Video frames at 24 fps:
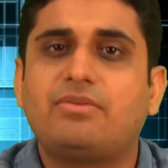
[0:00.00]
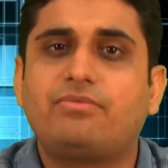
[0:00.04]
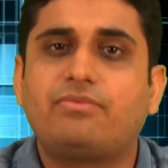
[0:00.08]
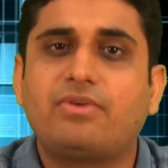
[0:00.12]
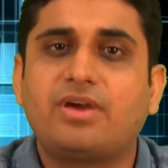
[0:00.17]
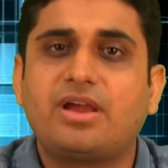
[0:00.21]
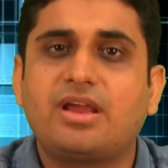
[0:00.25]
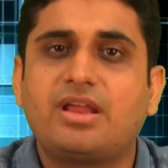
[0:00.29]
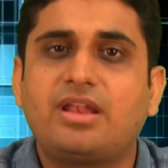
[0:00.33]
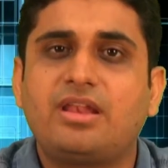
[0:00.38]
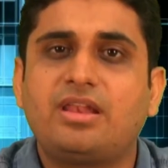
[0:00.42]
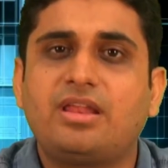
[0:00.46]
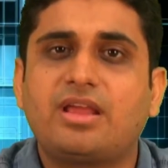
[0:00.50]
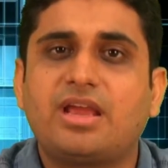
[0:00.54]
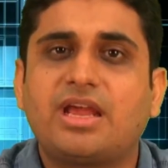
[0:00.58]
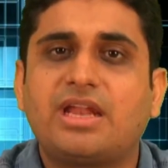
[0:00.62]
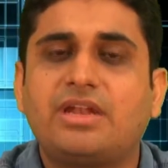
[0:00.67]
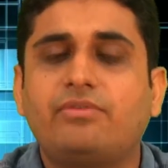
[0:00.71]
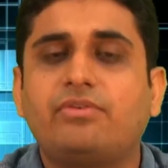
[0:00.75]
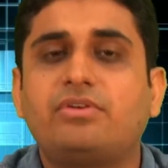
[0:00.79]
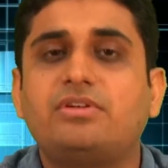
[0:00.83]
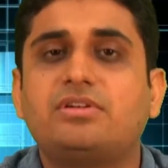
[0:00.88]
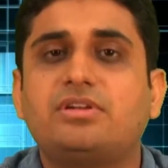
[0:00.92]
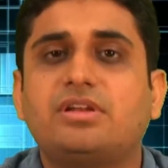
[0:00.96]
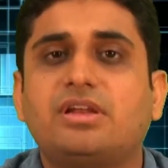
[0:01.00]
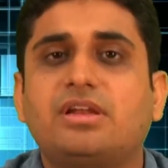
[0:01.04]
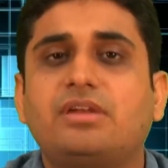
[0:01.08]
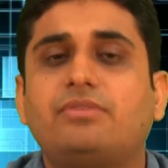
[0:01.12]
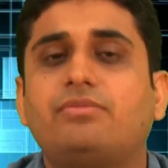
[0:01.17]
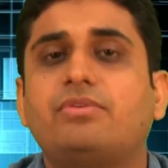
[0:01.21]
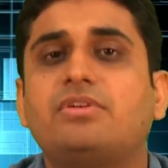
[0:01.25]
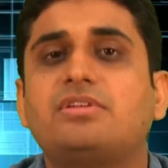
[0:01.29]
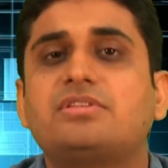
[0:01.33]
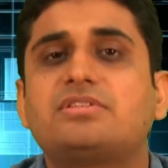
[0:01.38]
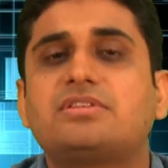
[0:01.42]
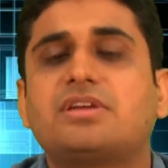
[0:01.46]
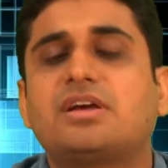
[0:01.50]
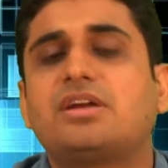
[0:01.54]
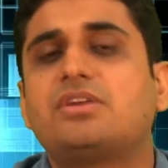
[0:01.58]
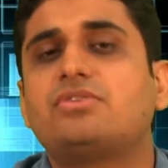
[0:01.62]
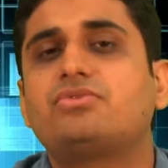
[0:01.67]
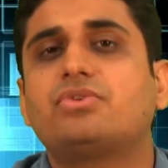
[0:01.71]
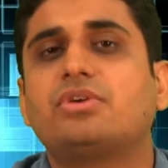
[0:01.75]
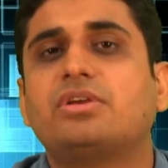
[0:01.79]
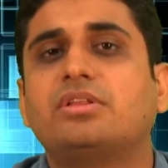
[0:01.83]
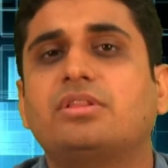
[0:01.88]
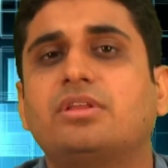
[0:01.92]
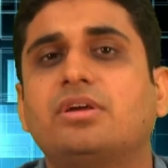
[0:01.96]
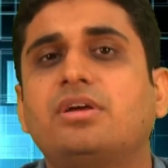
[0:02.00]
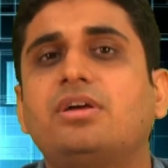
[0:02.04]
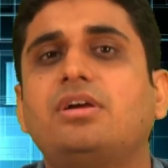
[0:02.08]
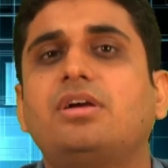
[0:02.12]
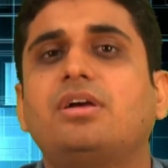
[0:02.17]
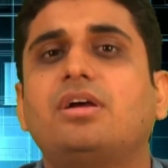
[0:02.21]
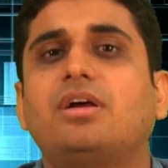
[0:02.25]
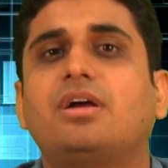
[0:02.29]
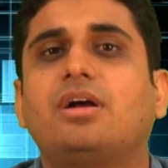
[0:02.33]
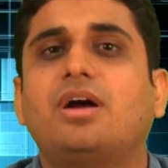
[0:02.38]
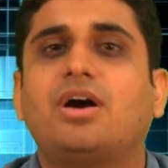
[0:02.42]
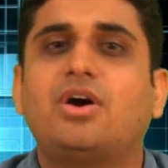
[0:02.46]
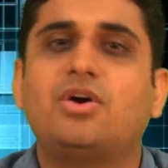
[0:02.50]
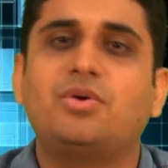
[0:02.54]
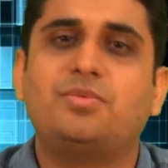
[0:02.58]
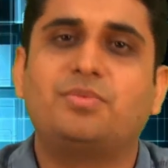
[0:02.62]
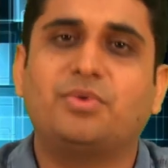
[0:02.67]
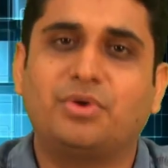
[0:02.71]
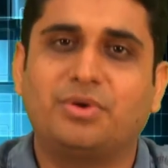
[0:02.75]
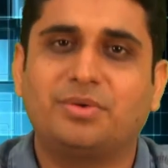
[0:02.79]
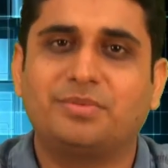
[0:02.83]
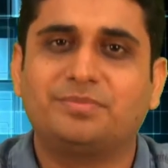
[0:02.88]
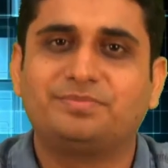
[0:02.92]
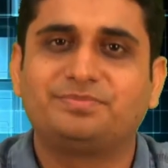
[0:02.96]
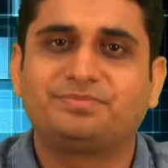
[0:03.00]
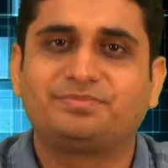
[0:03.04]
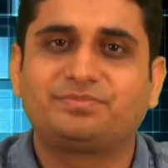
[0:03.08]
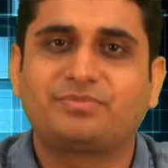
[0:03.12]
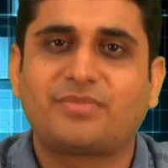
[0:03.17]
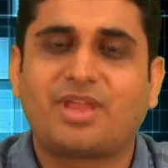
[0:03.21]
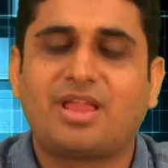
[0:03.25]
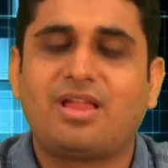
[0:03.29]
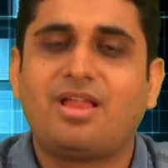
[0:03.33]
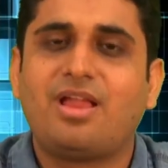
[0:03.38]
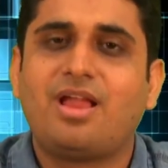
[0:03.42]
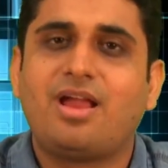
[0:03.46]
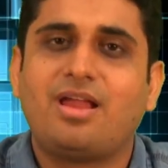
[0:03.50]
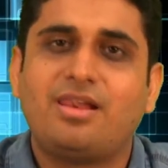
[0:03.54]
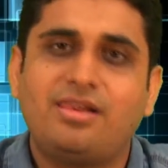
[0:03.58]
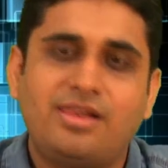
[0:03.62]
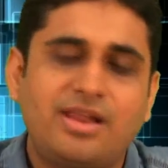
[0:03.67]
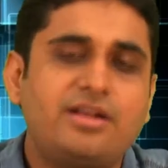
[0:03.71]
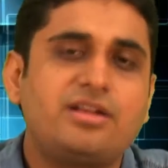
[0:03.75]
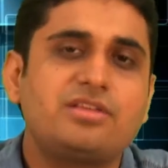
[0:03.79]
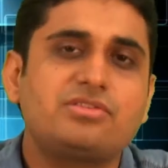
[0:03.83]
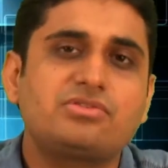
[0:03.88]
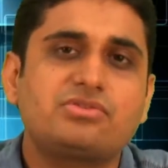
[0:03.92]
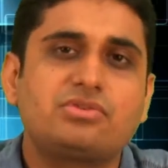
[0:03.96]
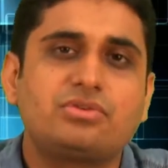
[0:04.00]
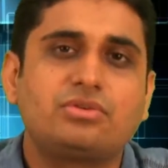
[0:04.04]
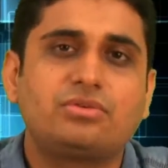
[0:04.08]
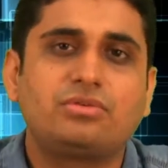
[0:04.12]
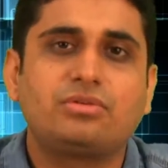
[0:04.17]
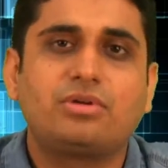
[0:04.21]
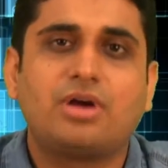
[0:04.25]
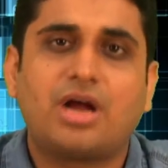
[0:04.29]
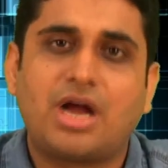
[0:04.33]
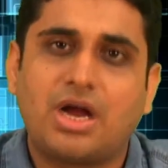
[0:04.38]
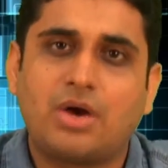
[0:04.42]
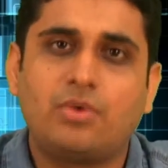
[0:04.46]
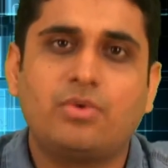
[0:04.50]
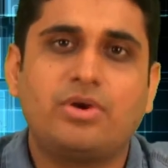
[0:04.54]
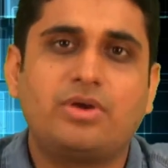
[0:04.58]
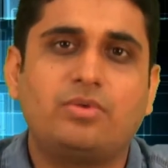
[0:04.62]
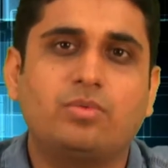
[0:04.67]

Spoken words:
file and it will start showing the output. Let us know how it